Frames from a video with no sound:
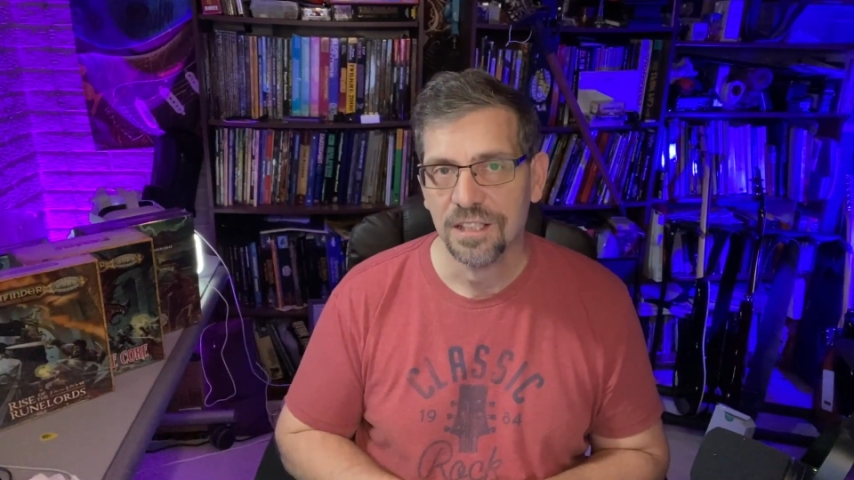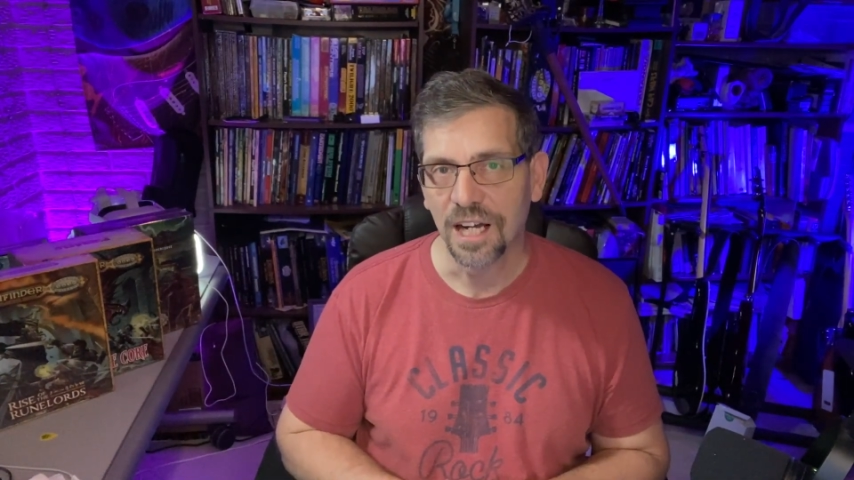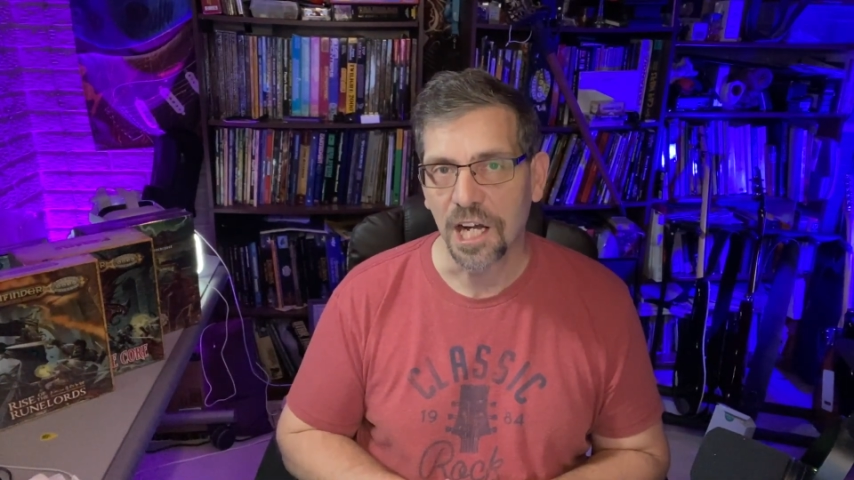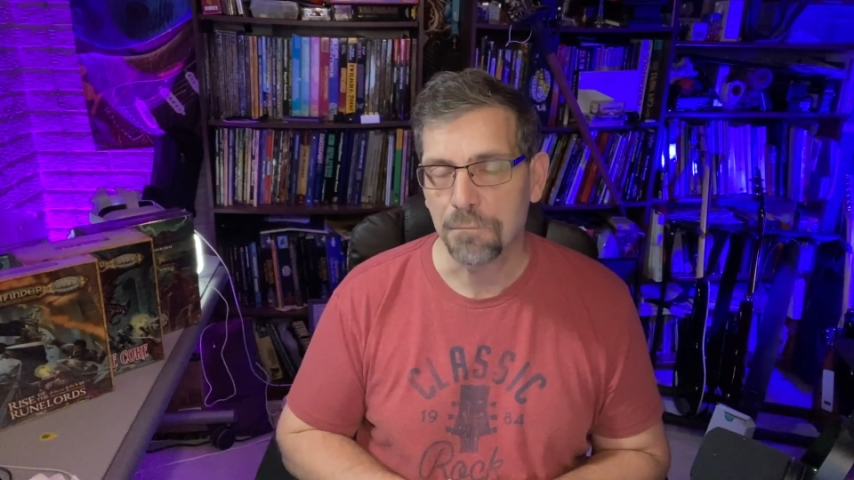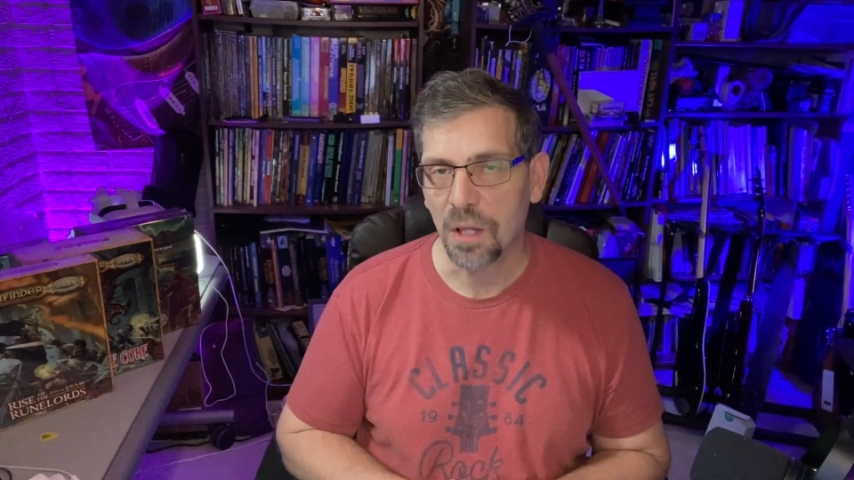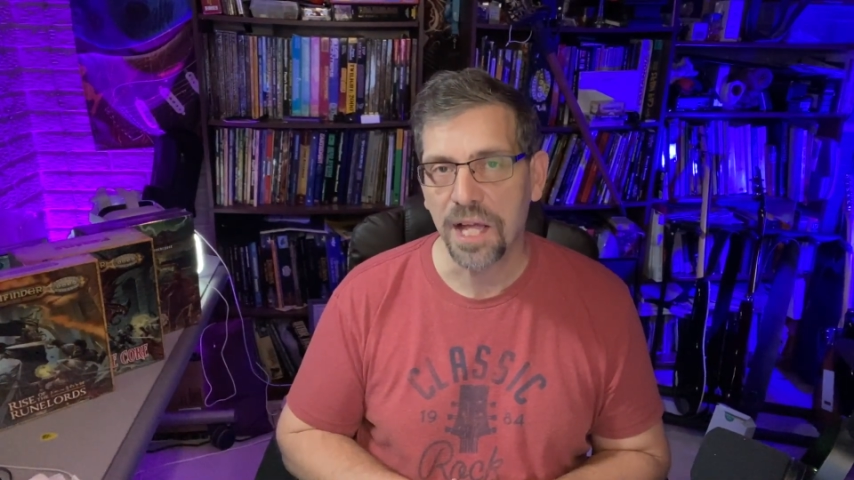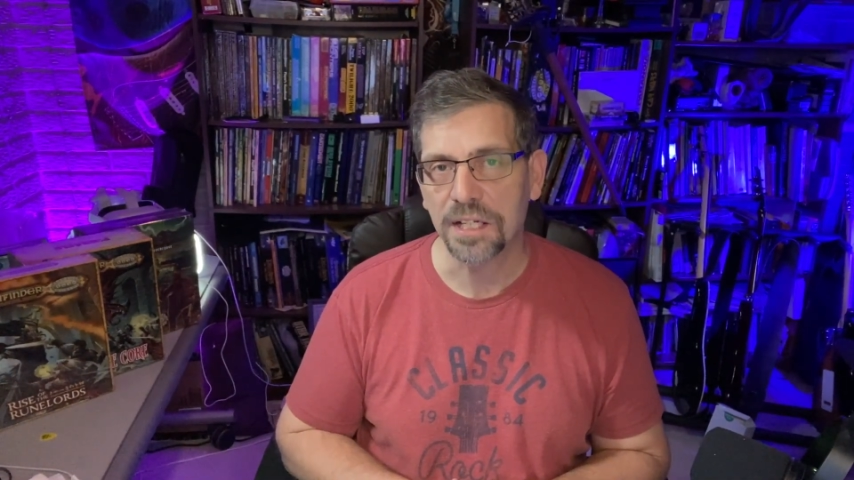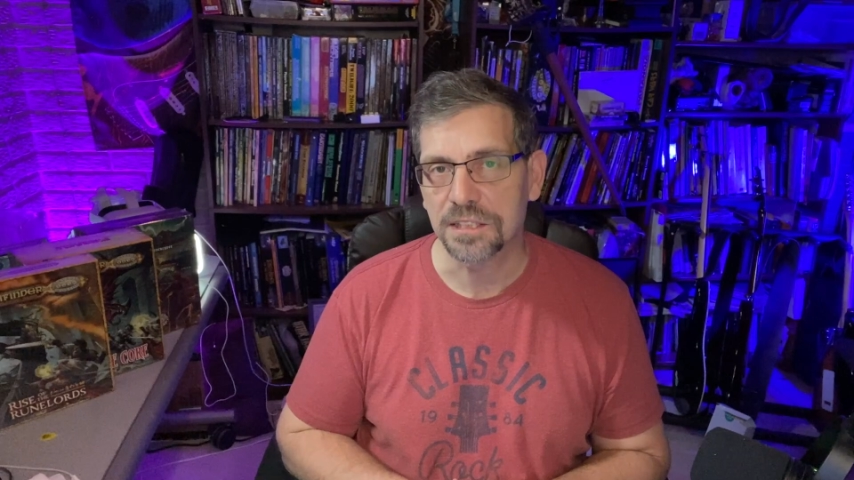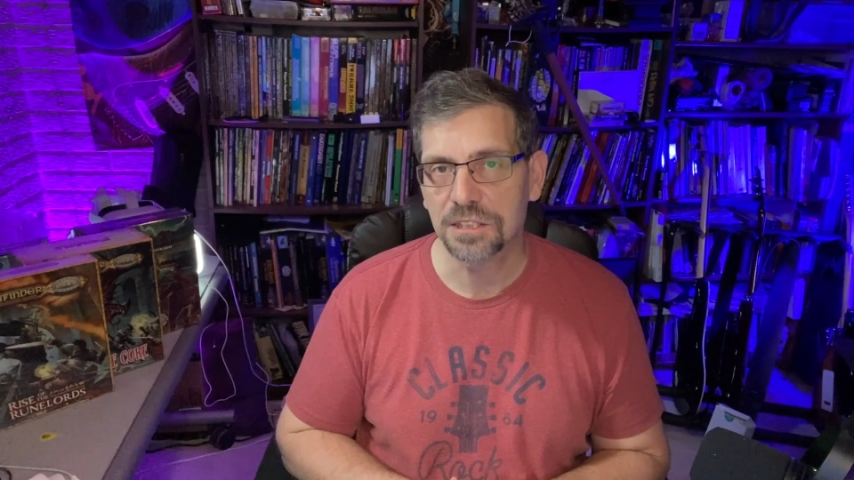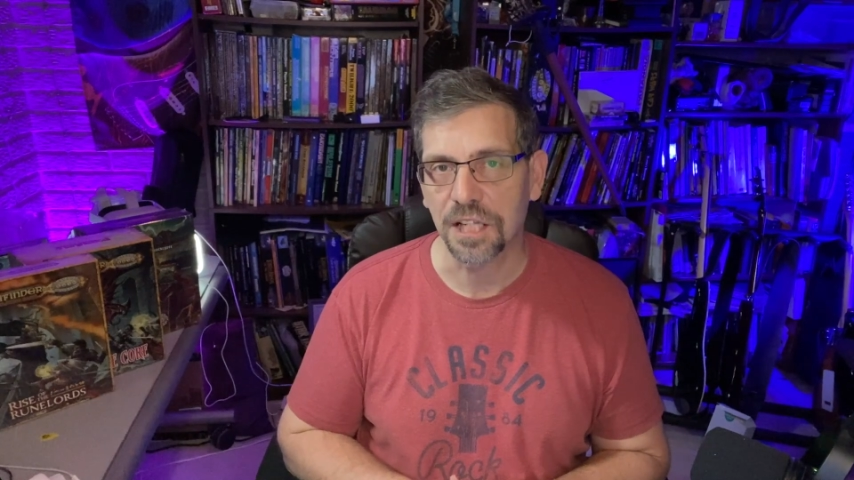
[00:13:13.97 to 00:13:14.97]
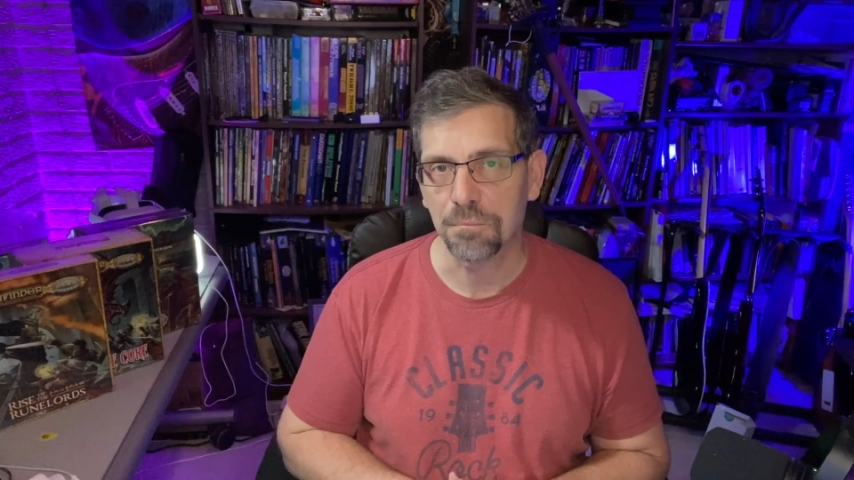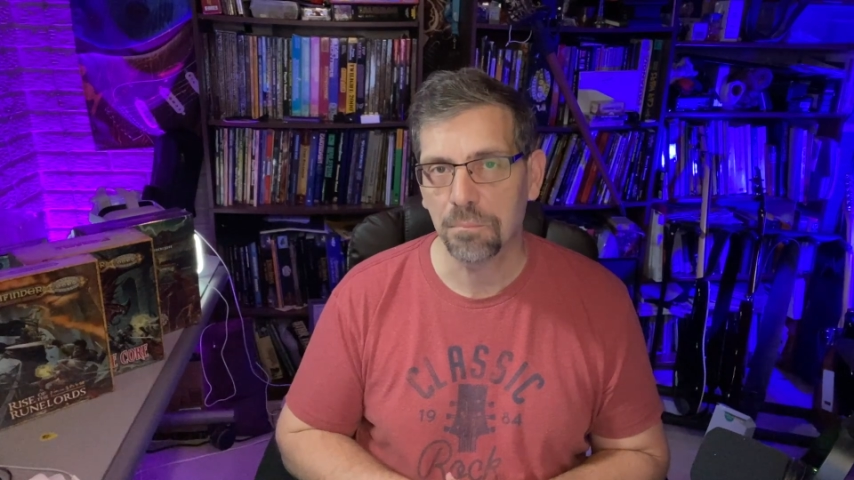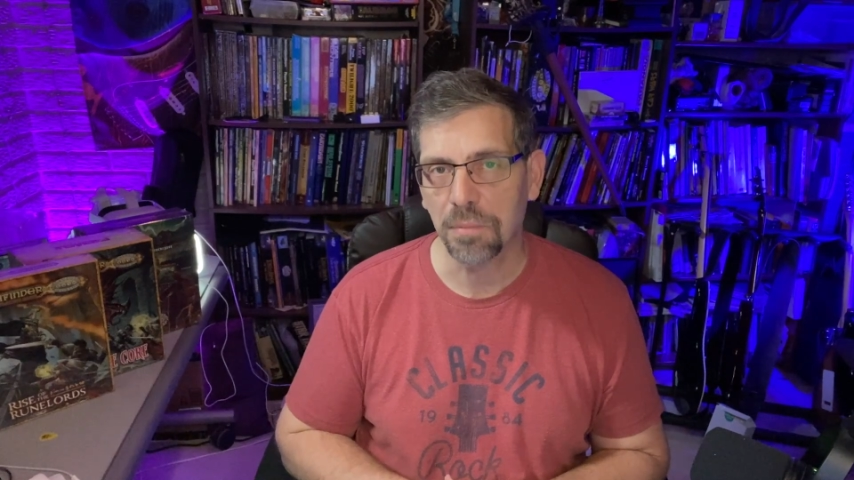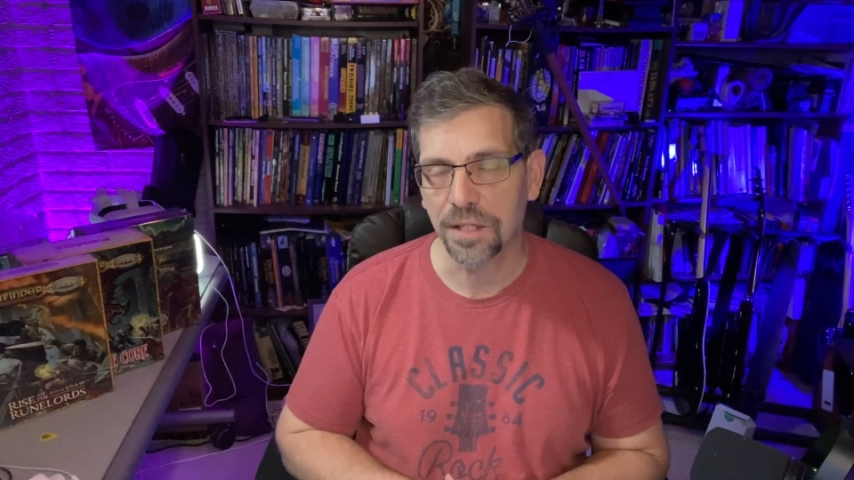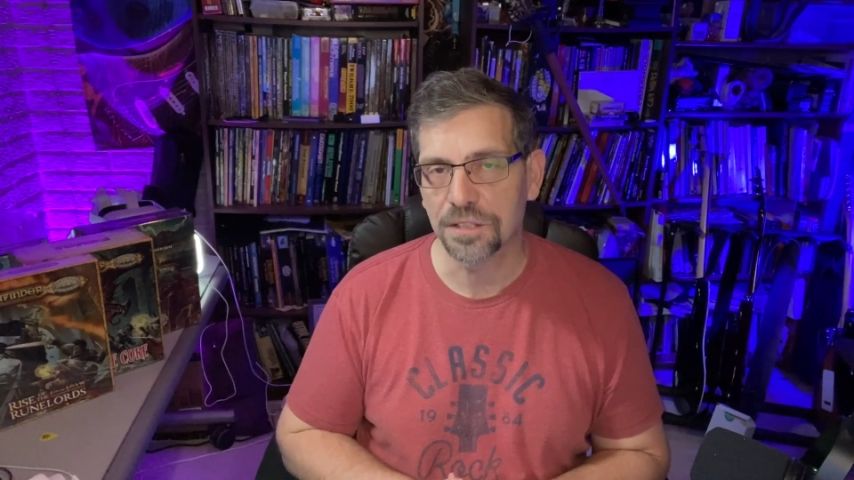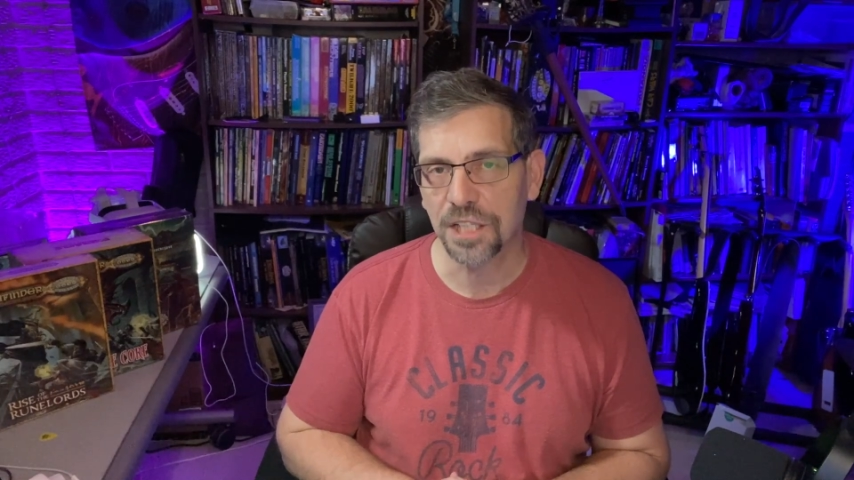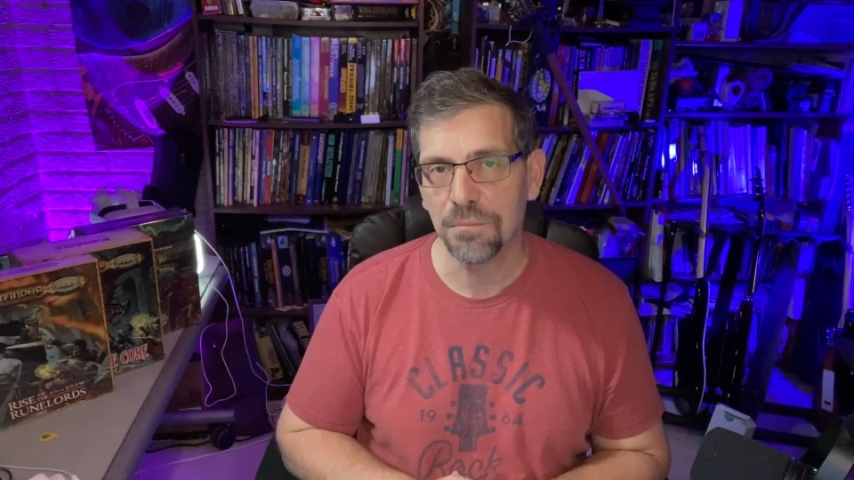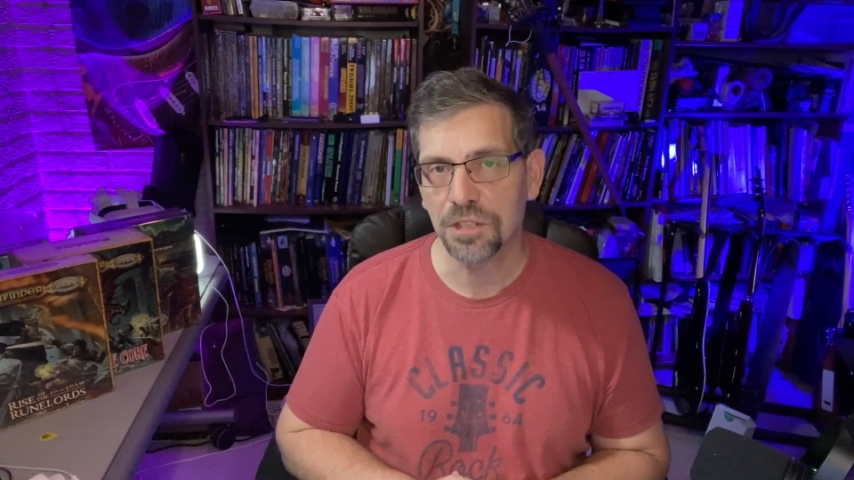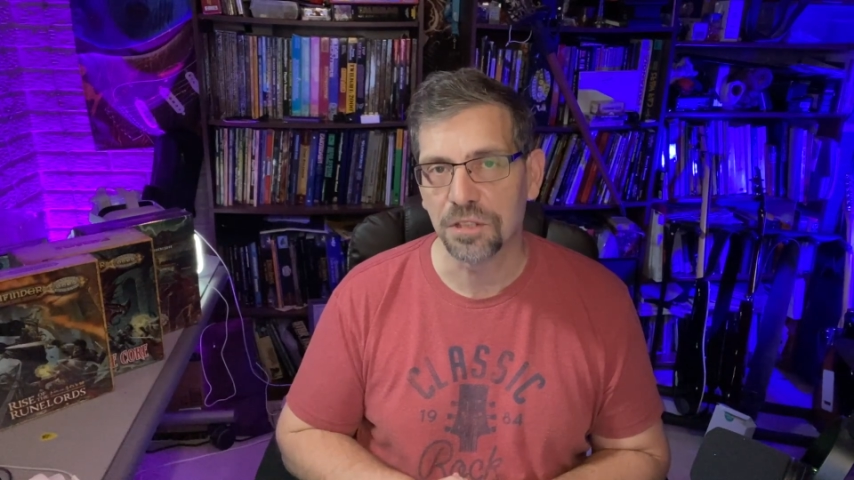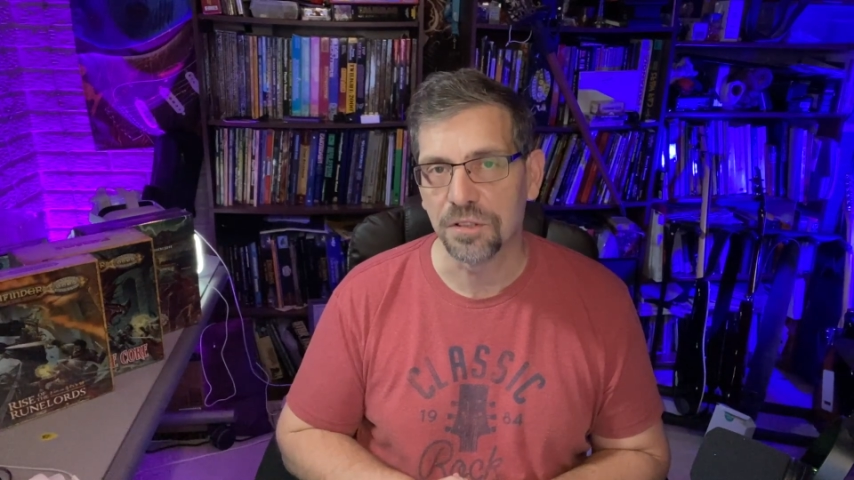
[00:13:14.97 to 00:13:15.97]
on planets that players
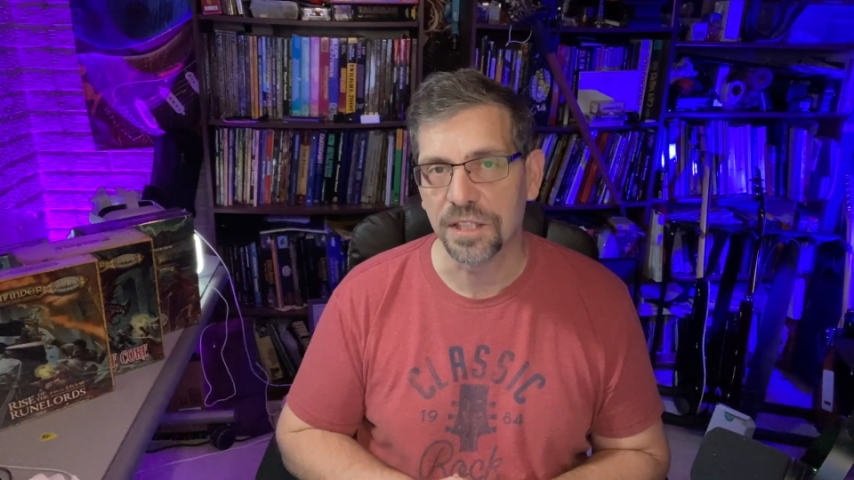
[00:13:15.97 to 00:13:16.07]
come to.